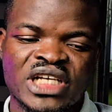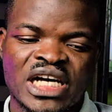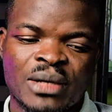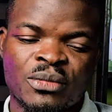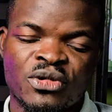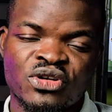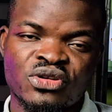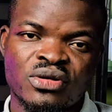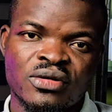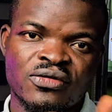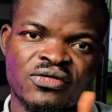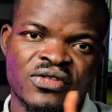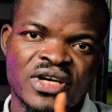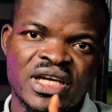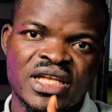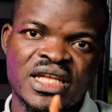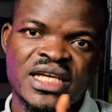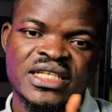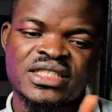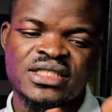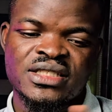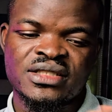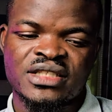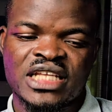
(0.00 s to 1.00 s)
but the amount of
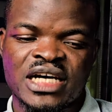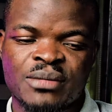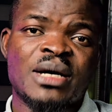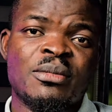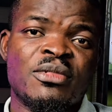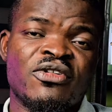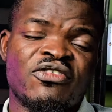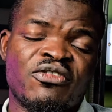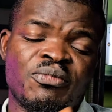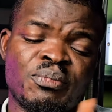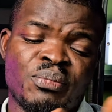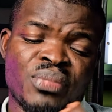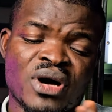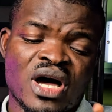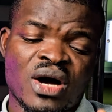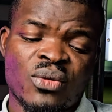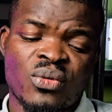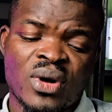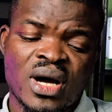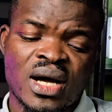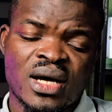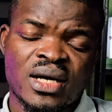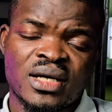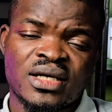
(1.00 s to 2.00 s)
energy in terms of
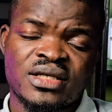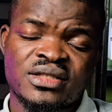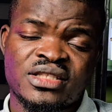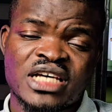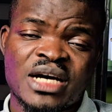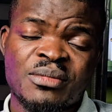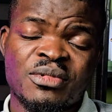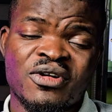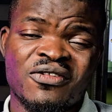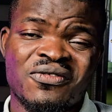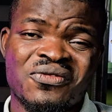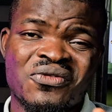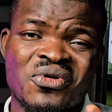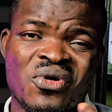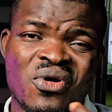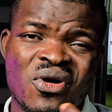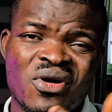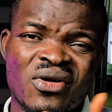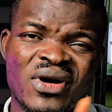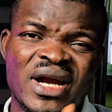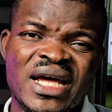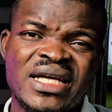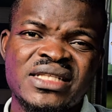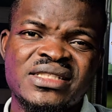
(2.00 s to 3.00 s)
power, in terms of
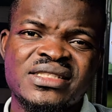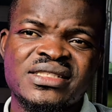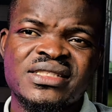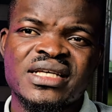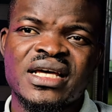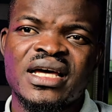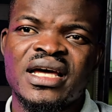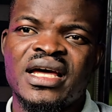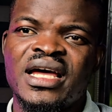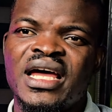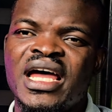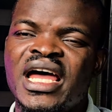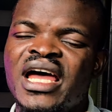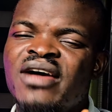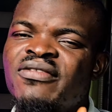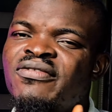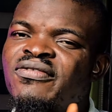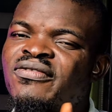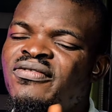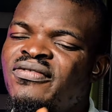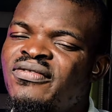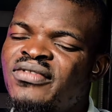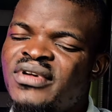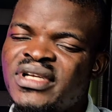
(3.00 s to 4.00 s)
current,
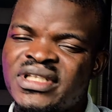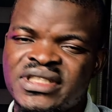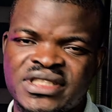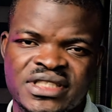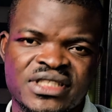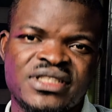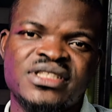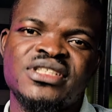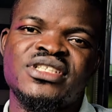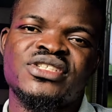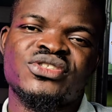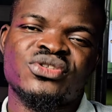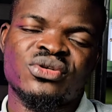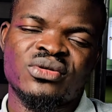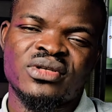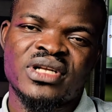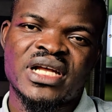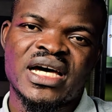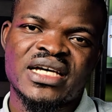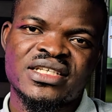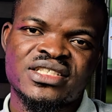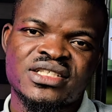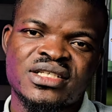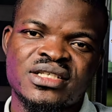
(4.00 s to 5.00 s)
everything is
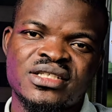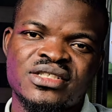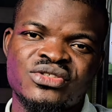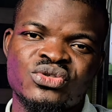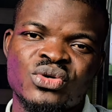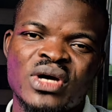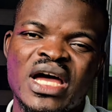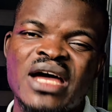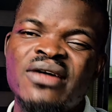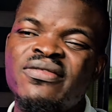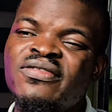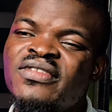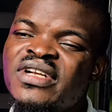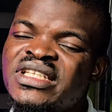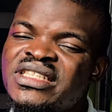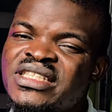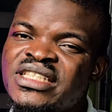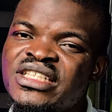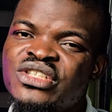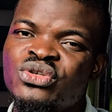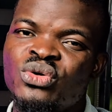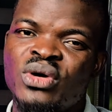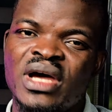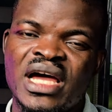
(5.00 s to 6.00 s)
on that screen. So
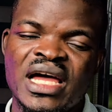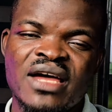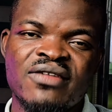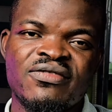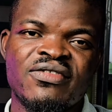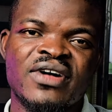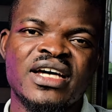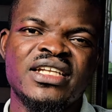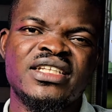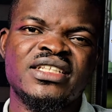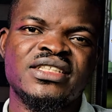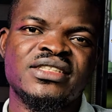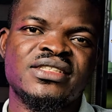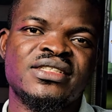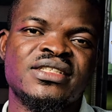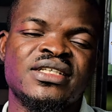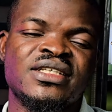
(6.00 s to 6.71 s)
everything you ever